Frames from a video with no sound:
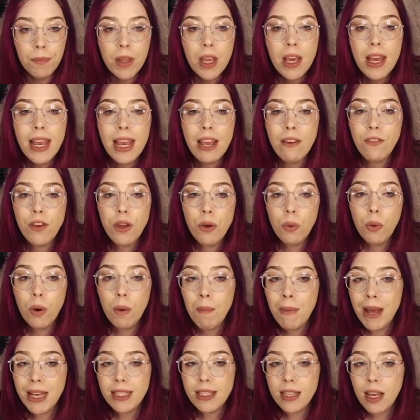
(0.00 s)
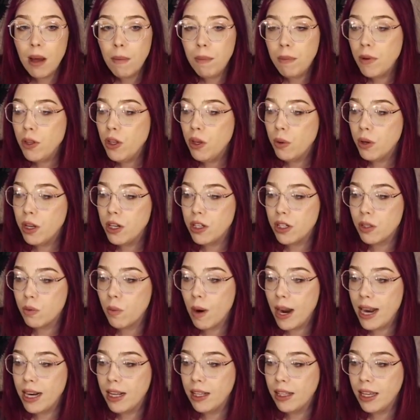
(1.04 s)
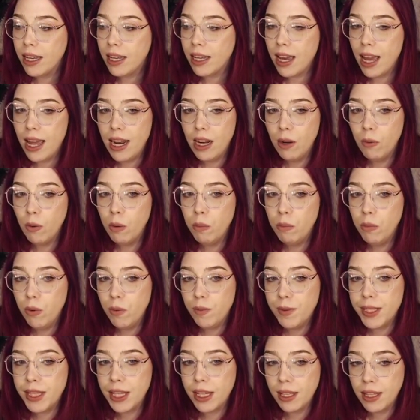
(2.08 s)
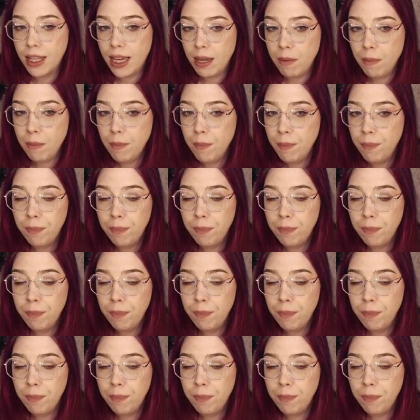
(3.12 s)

If you mess up, you can just right click and it removes the claim.